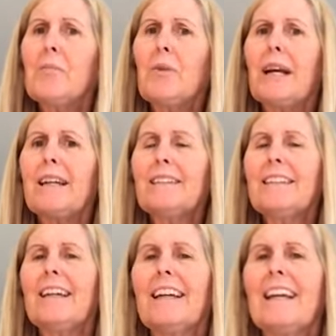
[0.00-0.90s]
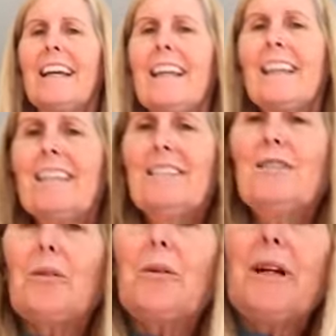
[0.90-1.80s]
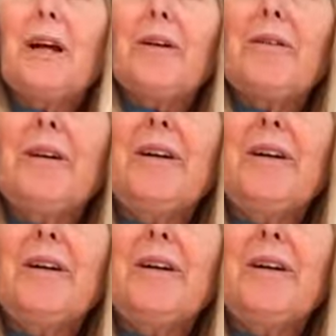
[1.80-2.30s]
ways. This is Oreo.